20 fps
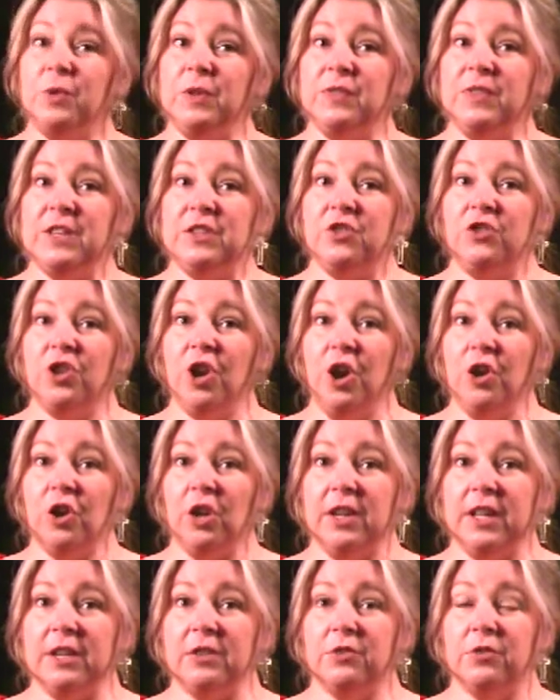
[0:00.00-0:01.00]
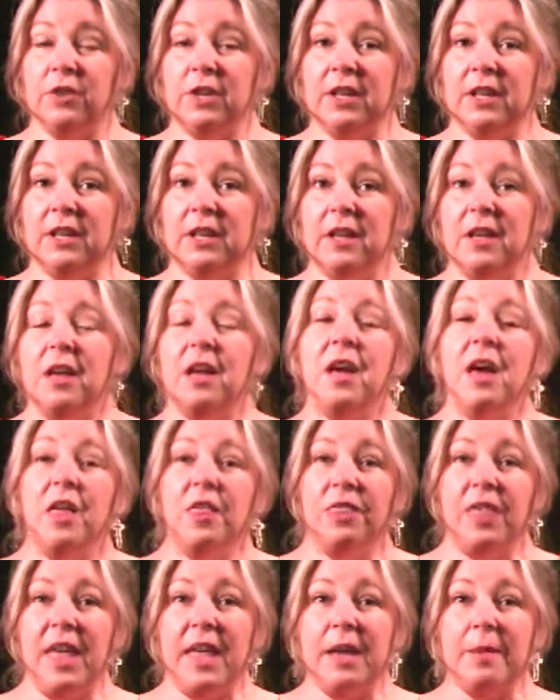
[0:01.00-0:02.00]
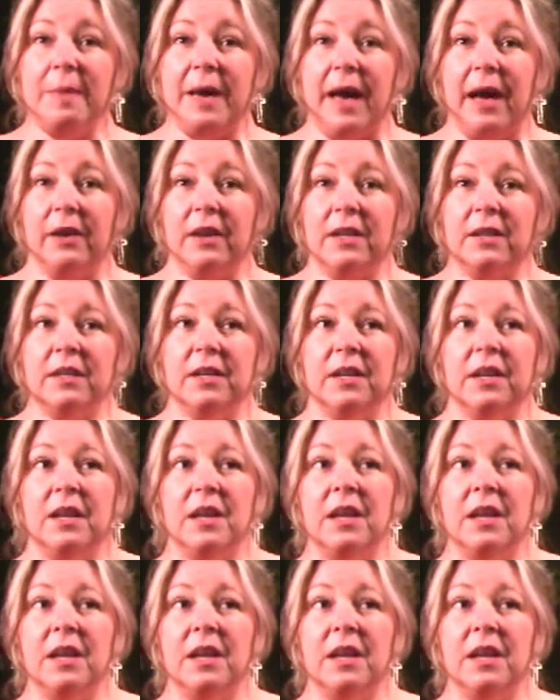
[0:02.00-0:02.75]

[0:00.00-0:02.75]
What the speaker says: with this journal entry. Think about it.